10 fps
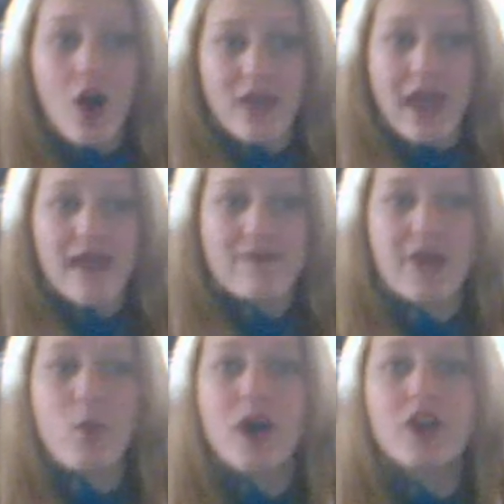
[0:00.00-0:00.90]
Okay, if
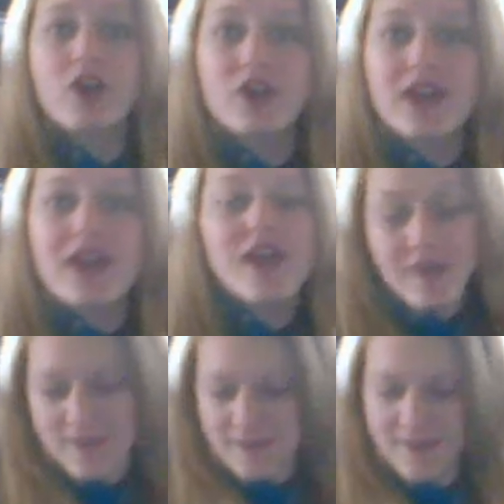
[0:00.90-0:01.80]
they want a cookie,
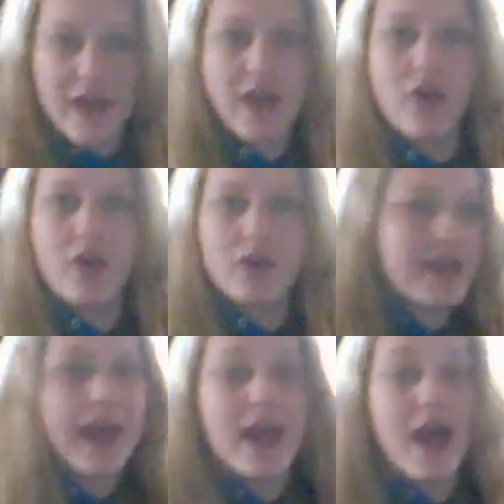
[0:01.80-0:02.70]
they'll
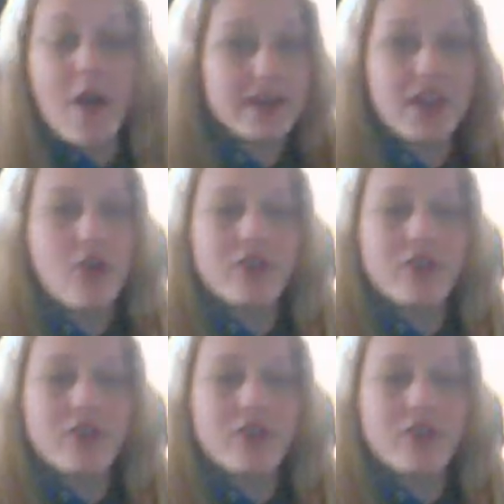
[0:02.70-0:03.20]
get it. I mean,